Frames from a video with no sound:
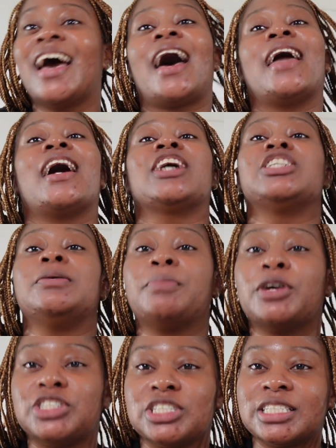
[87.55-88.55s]
I actually
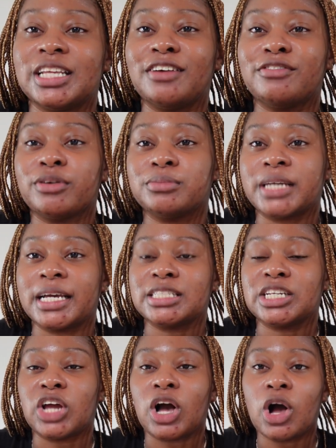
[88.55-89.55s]
purchased it from
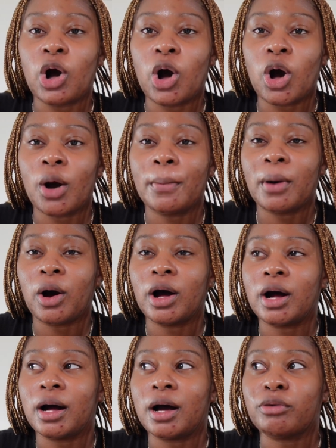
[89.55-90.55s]

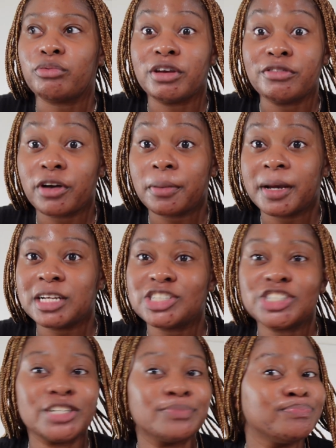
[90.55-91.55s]
Dyson.com,
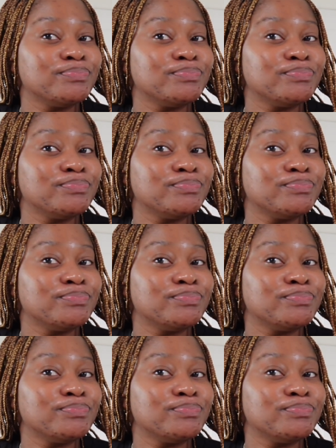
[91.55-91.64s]
refurbished.